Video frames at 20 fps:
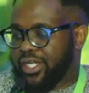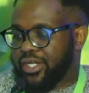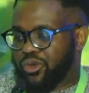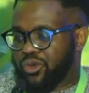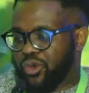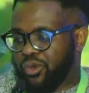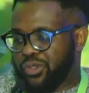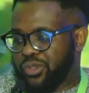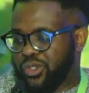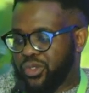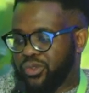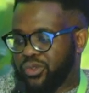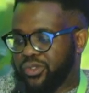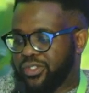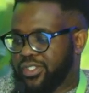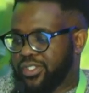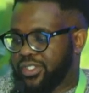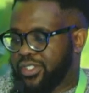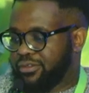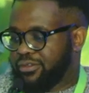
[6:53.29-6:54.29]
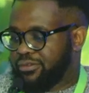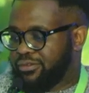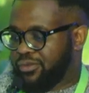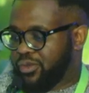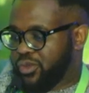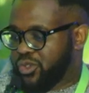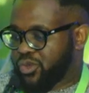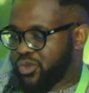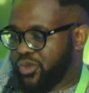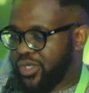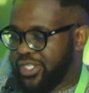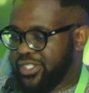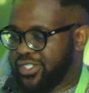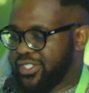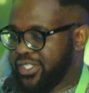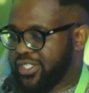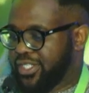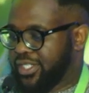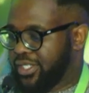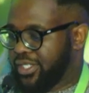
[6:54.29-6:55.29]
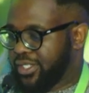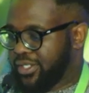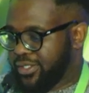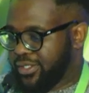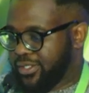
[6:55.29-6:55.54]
crop yield, fruit quality,